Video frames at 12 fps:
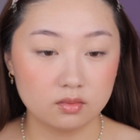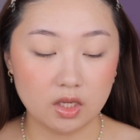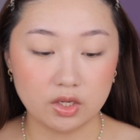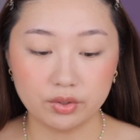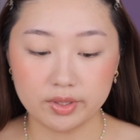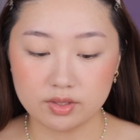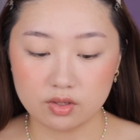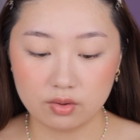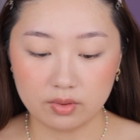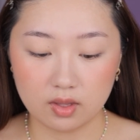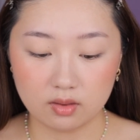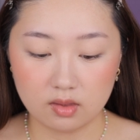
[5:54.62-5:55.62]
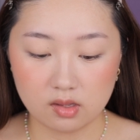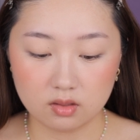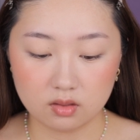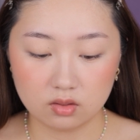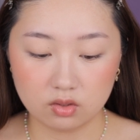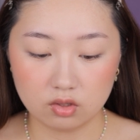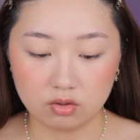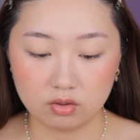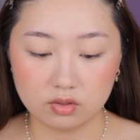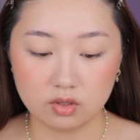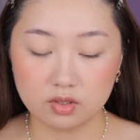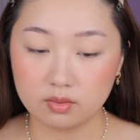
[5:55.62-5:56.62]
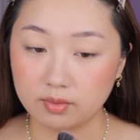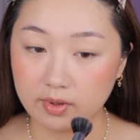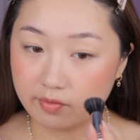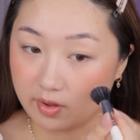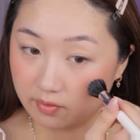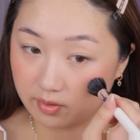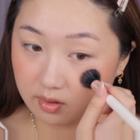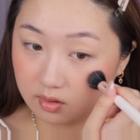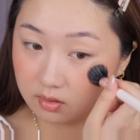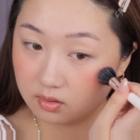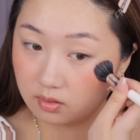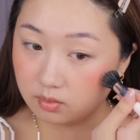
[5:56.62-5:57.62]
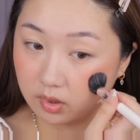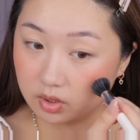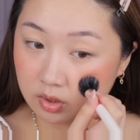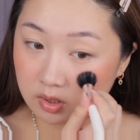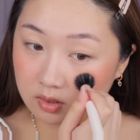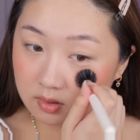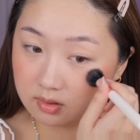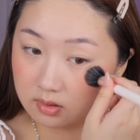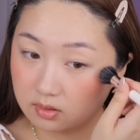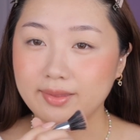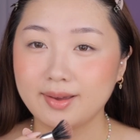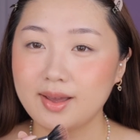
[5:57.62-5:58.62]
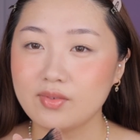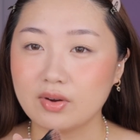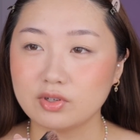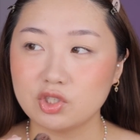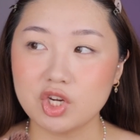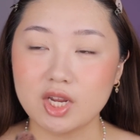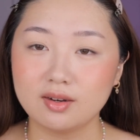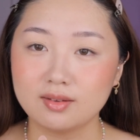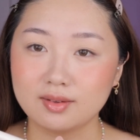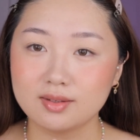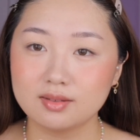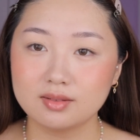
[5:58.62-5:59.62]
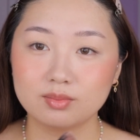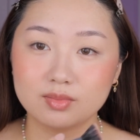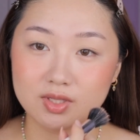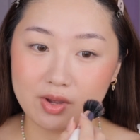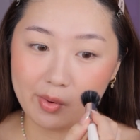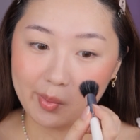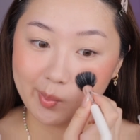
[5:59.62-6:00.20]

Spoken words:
And you guys know that these duos are some of my favorite blushes. I think I have every shade in this, so